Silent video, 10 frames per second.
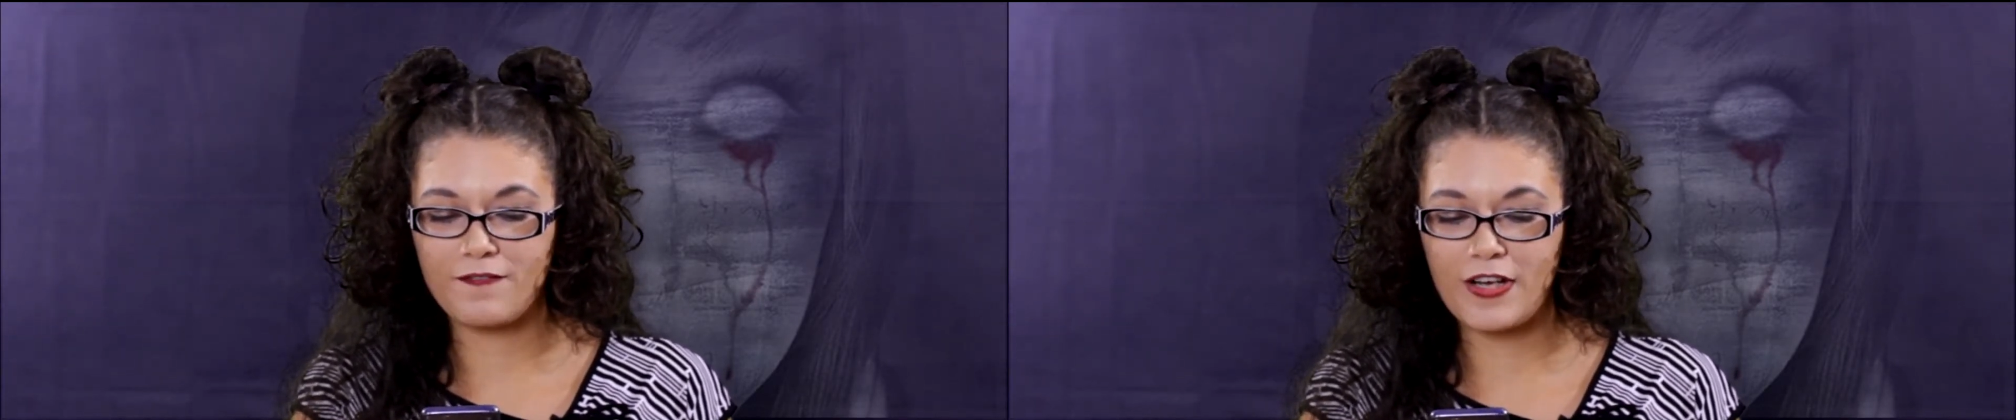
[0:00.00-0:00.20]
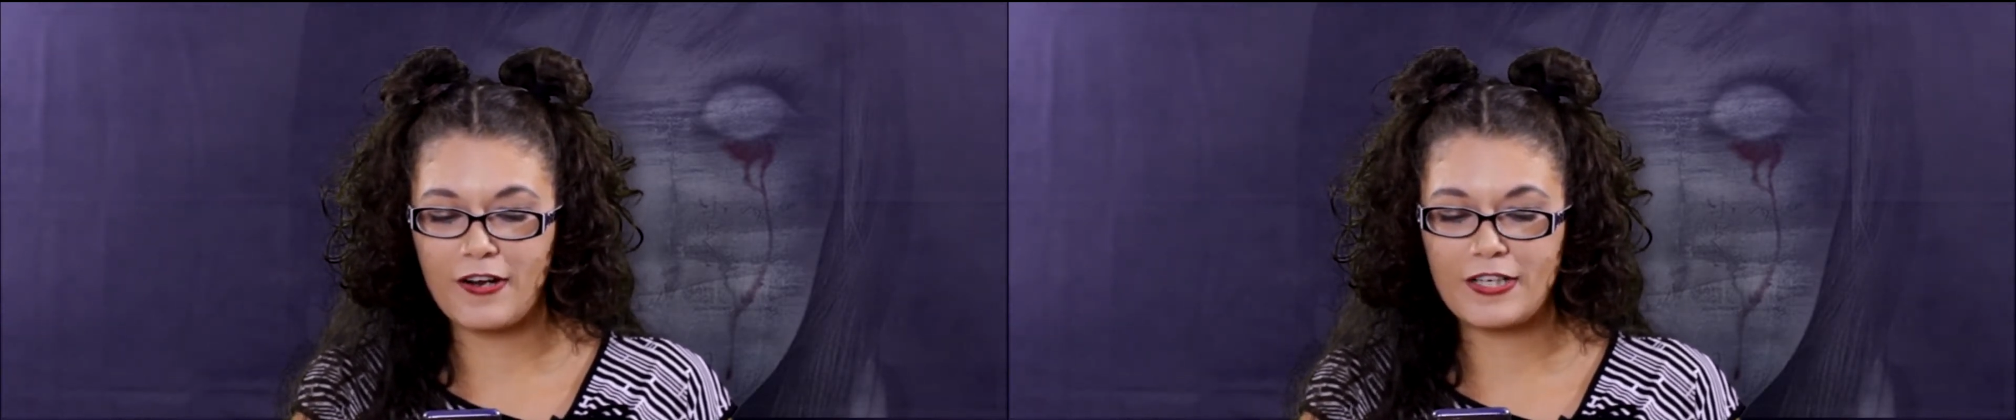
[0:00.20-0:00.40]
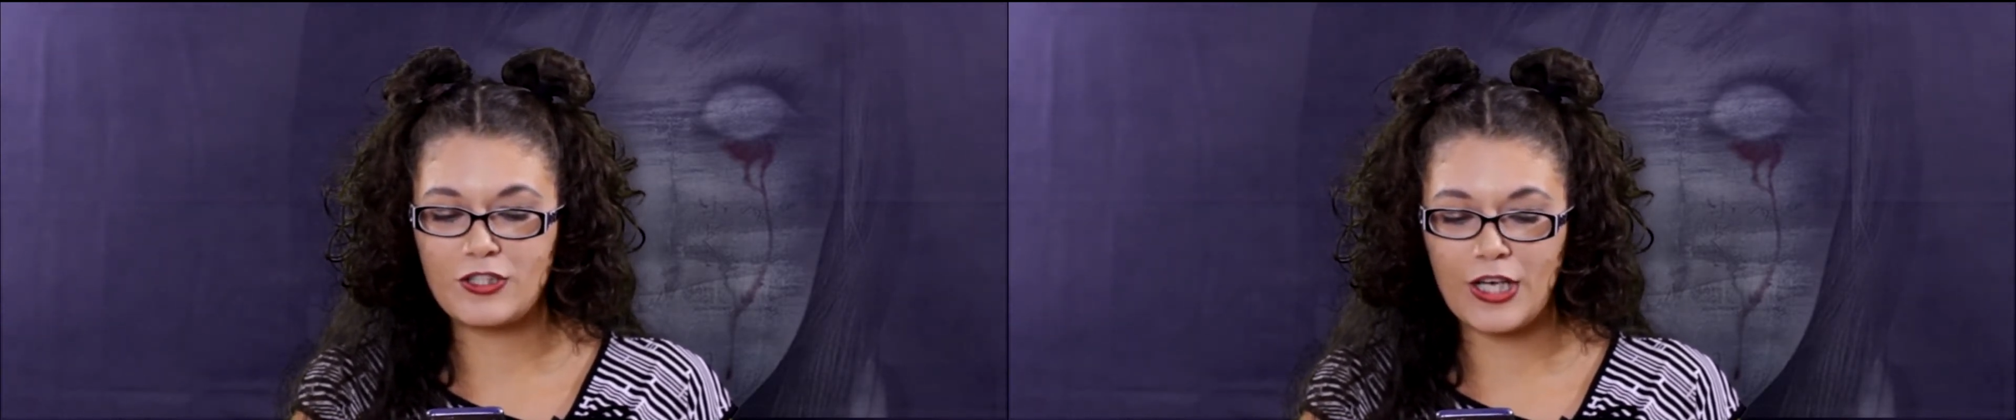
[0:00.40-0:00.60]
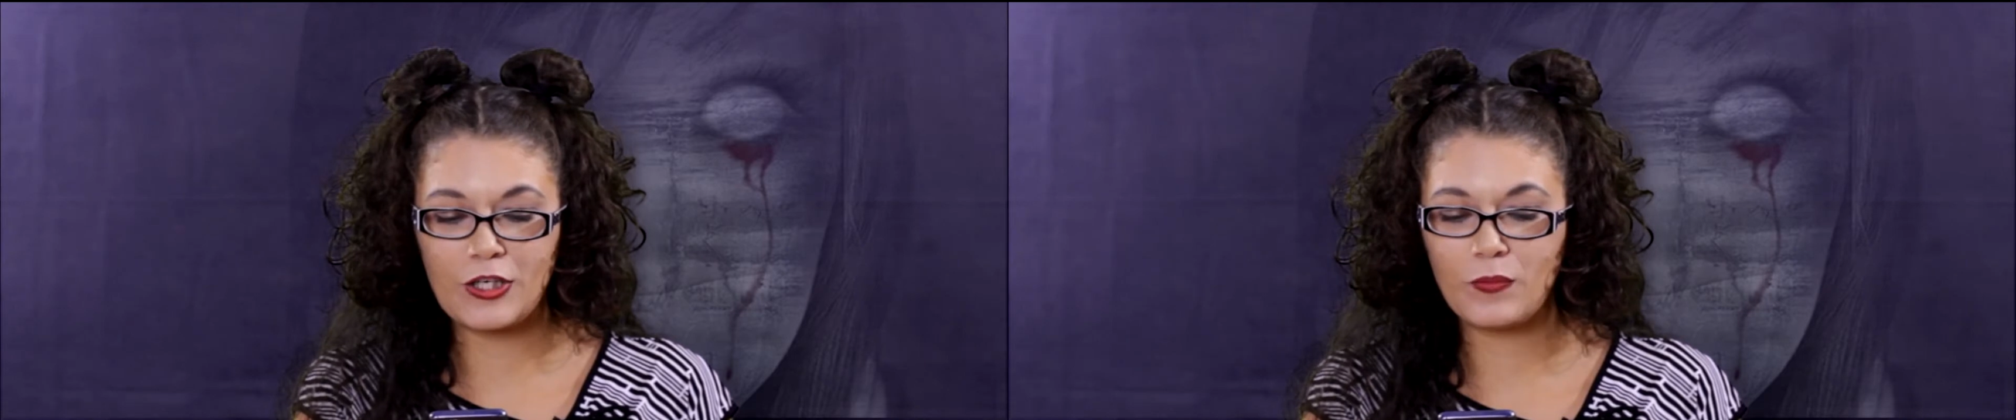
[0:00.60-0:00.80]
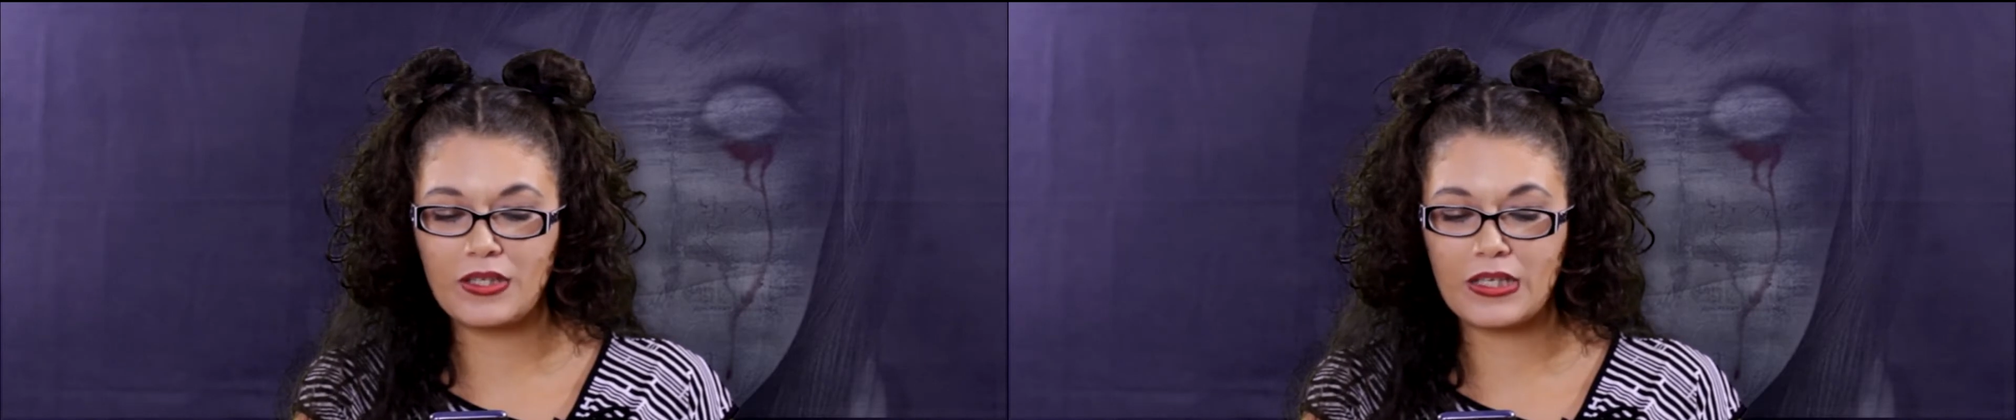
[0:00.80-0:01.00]
very
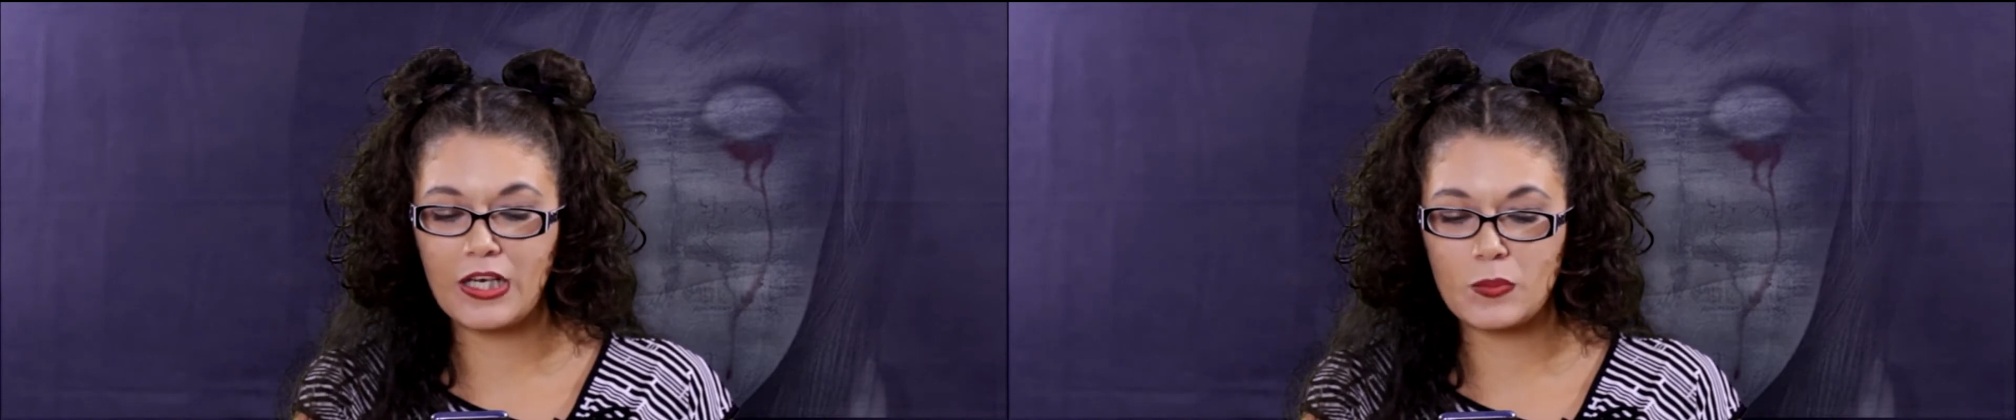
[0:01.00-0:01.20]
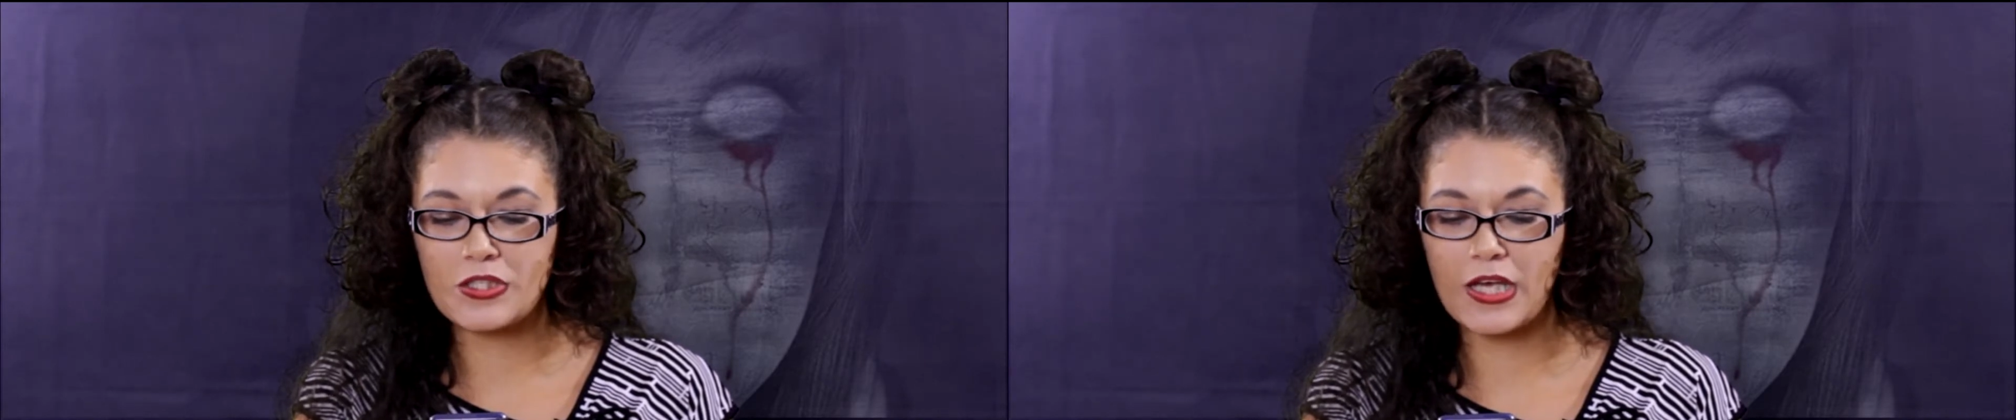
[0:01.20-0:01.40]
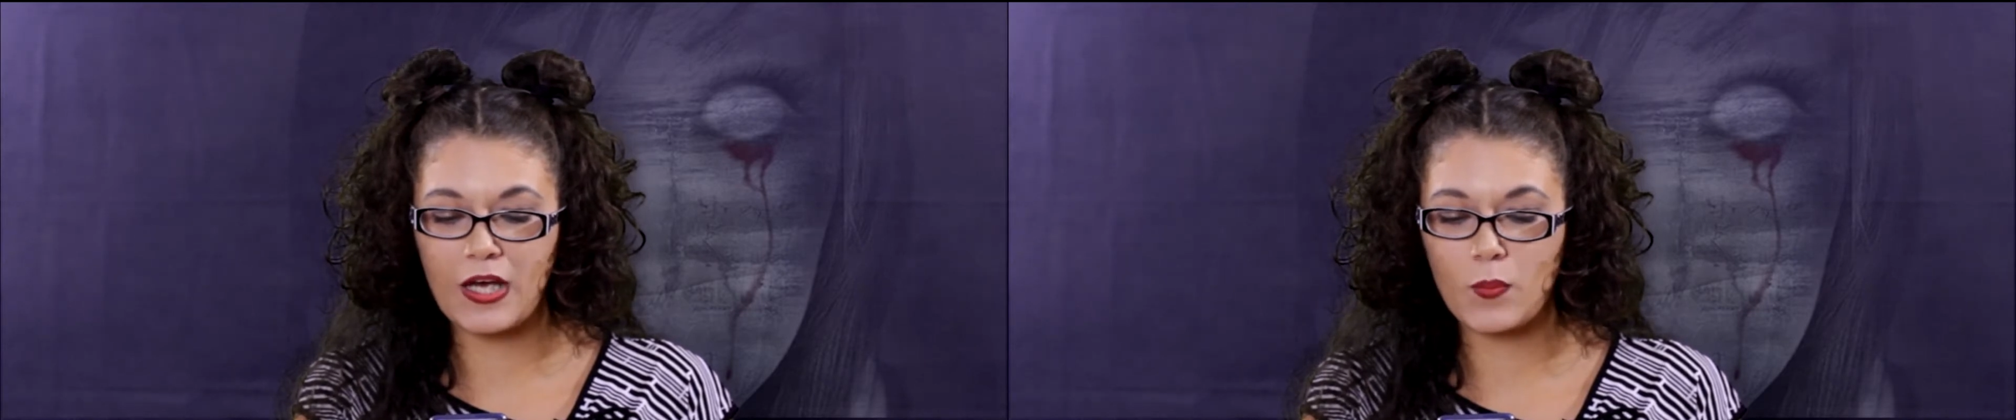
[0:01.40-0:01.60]
genuinely upset